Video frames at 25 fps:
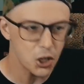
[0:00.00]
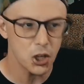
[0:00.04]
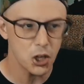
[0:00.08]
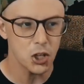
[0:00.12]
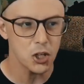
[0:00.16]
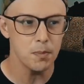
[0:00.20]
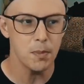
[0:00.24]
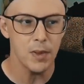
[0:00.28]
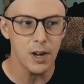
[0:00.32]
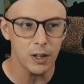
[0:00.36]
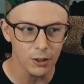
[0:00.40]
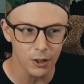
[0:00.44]

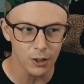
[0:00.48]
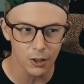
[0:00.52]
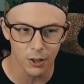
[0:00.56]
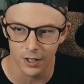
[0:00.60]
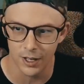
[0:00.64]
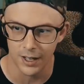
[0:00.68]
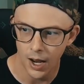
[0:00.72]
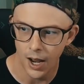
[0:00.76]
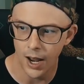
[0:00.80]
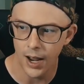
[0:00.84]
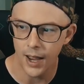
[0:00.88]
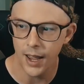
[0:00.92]
mirrored
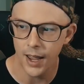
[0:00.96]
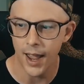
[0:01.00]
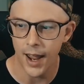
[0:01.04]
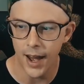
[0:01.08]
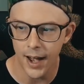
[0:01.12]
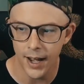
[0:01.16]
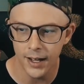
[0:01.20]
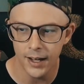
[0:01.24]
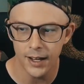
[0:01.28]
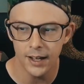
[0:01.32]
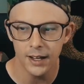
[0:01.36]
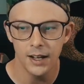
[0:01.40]
it. I
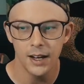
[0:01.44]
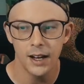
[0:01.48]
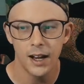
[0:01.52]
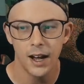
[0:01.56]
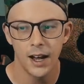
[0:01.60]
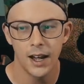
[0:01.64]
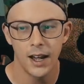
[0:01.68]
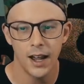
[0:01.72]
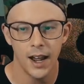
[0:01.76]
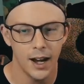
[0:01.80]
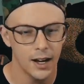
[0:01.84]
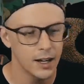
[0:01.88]
hate
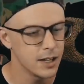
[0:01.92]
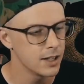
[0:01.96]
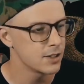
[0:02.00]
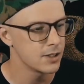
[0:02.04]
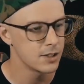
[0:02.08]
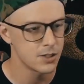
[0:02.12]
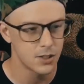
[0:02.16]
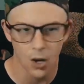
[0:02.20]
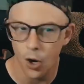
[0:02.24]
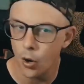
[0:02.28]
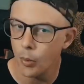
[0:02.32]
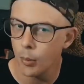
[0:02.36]
it
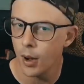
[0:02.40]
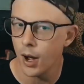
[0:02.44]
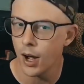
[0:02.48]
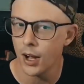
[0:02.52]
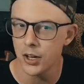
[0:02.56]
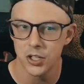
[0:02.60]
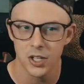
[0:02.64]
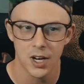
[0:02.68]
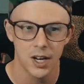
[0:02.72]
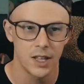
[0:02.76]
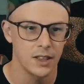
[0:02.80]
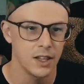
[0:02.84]
so
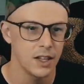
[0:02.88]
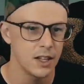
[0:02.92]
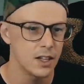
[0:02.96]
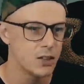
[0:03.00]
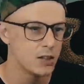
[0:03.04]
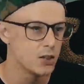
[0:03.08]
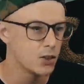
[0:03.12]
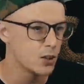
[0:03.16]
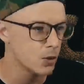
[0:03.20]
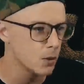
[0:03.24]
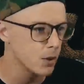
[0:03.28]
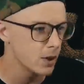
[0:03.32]
much, and they
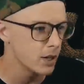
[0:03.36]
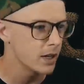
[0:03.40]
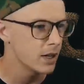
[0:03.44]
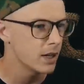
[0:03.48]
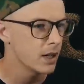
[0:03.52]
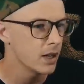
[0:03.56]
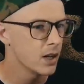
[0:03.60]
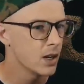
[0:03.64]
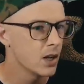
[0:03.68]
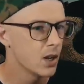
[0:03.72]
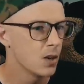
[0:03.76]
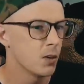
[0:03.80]
do it
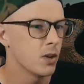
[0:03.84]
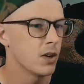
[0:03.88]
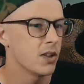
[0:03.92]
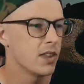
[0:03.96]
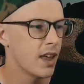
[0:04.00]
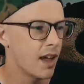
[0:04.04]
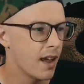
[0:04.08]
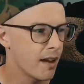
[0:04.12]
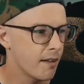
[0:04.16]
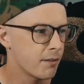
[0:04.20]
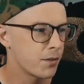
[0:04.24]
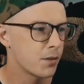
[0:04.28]
with
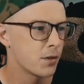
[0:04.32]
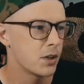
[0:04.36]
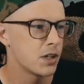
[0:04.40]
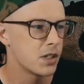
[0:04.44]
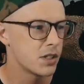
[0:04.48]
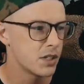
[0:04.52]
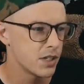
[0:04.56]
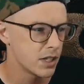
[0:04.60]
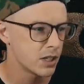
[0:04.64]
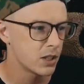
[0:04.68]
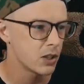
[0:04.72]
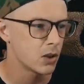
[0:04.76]
every
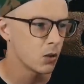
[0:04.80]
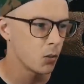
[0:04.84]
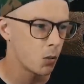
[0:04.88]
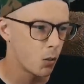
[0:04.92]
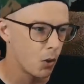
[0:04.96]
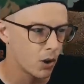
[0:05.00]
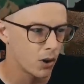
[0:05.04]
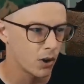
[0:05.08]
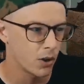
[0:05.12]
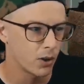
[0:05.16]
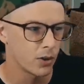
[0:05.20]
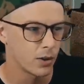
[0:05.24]
single
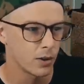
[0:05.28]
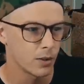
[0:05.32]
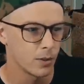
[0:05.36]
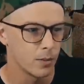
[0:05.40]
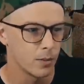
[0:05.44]
one of them.